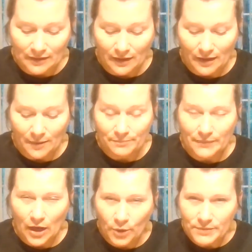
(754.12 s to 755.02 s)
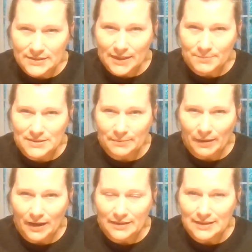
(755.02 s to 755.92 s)
I hope this comes to
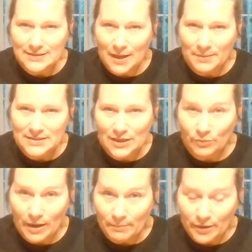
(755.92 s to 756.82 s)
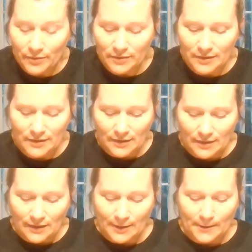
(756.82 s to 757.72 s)
mind next time I see a rainbow,
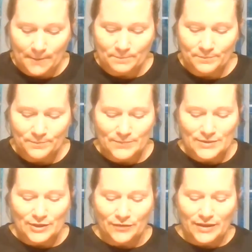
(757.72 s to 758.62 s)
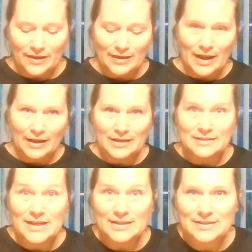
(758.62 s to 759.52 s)
so that I can
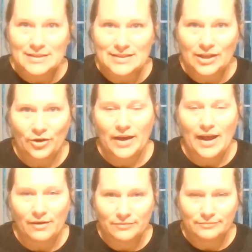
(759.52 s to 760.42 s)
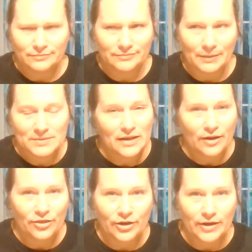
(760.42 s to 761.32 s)
test this theory out. It's not
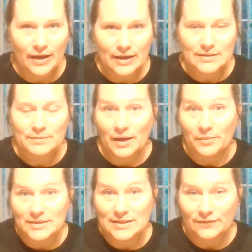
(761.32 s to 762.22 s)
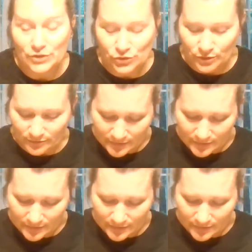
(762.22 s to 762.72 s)
a theory, I guess, but I want to see if it's true.